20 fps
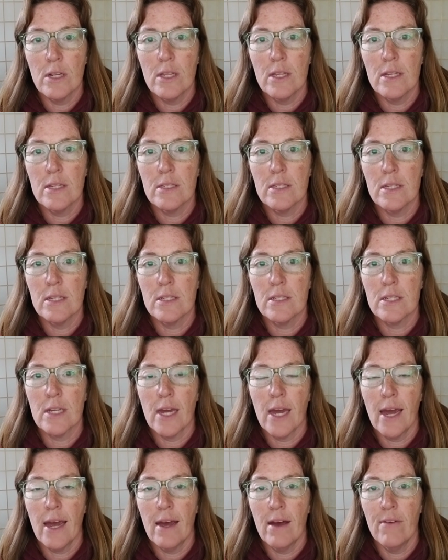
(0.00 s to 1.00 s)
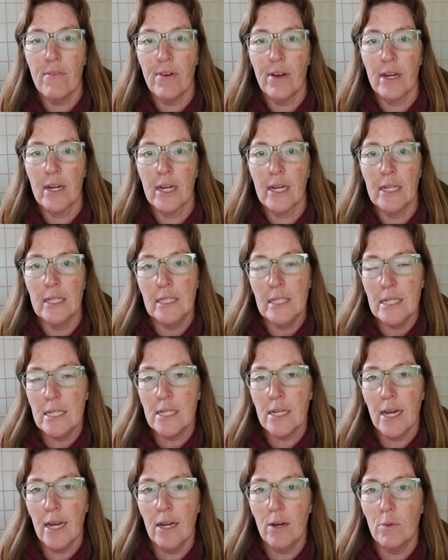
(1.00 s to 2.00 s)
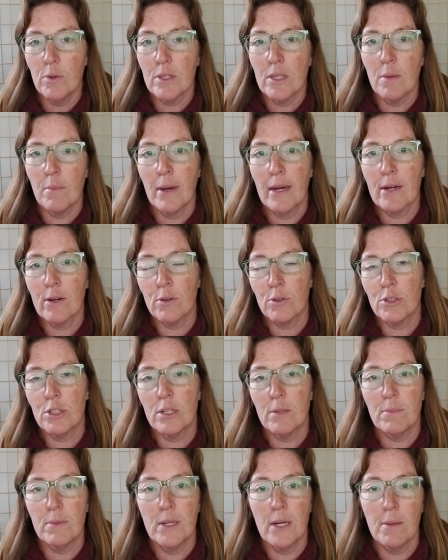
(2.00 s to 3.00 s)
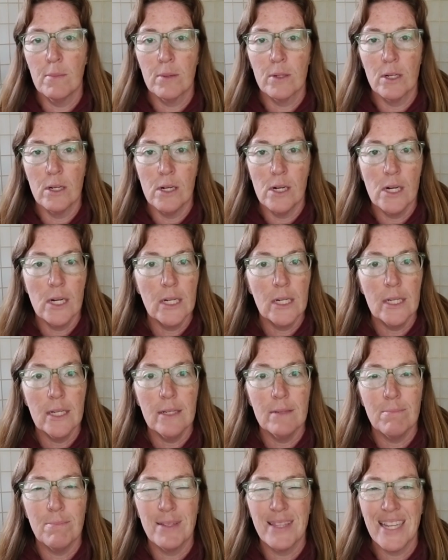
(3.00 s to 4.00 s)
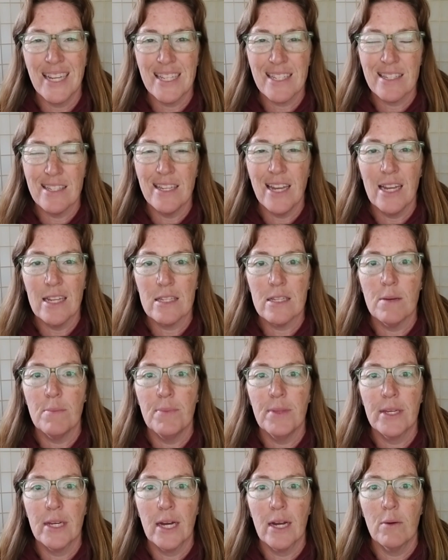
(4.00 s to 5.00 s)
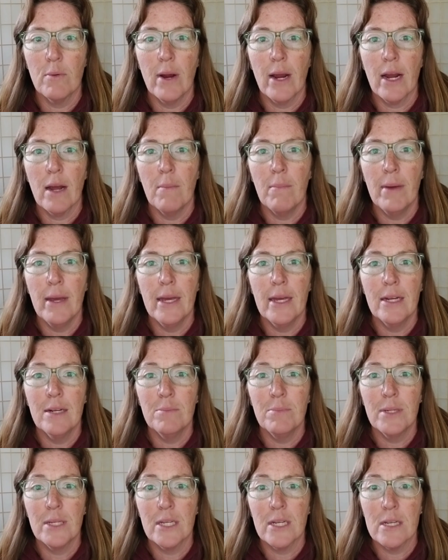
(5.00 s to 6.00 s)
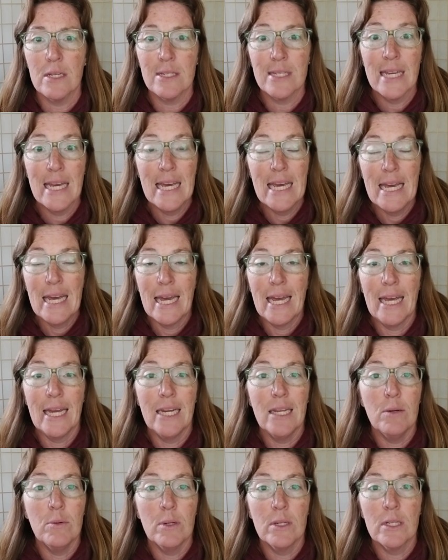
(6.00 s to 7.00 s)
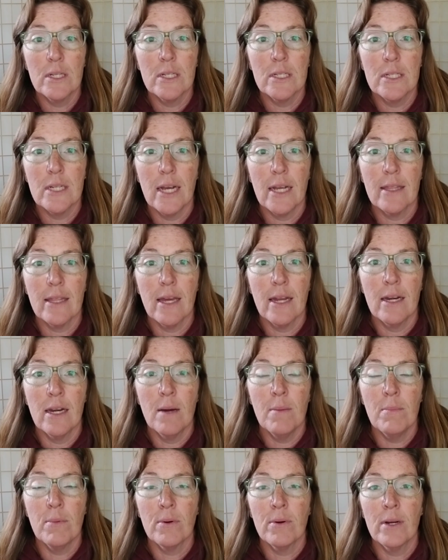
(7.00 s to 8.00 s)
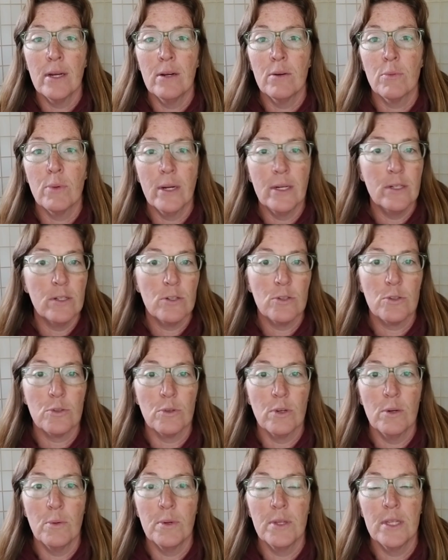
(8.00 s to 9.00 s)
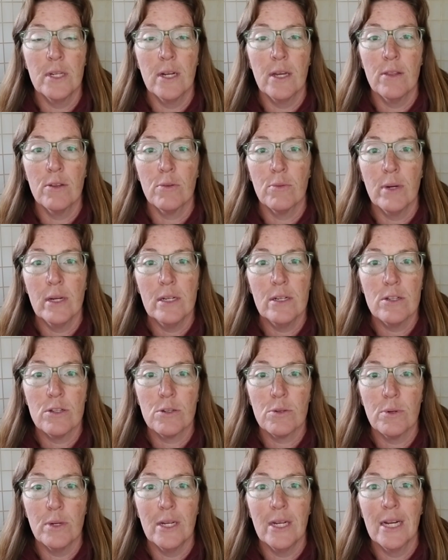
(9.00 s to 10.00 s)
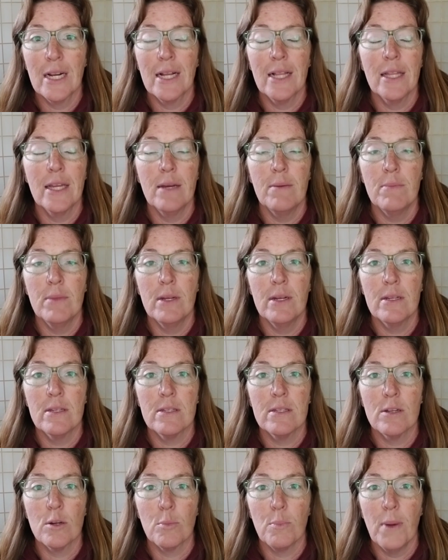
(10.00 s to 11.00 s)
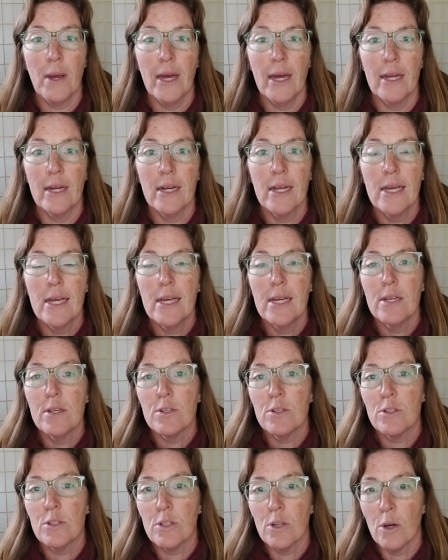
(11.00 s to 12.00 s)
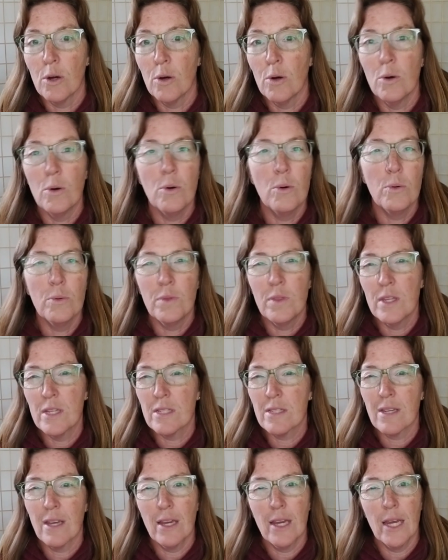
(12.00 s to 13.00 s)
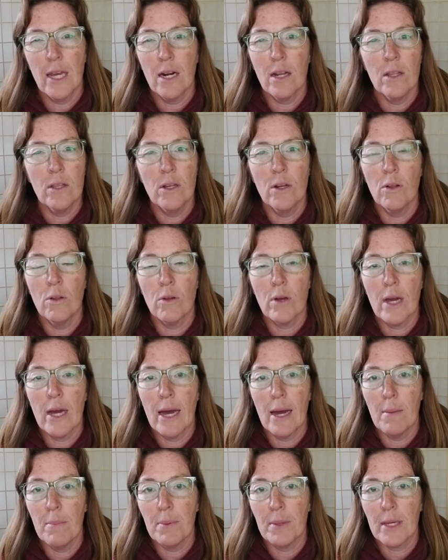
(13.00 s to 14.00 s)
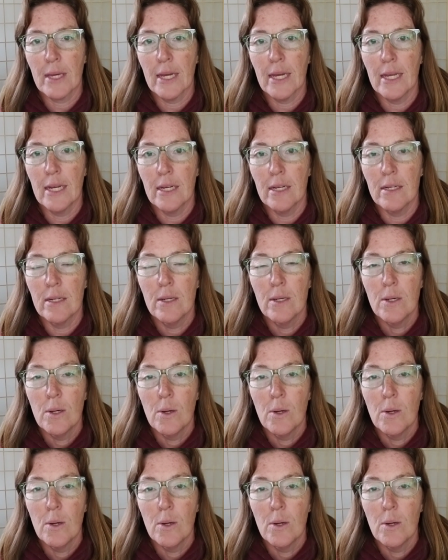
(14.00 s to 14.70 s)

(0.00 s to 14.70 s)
to this is to have an ID tag with the microchip number on it, but that's not something I recommend because anyone could take that number and register it with another registry and claim that it's their pet. So this can get a little complicated.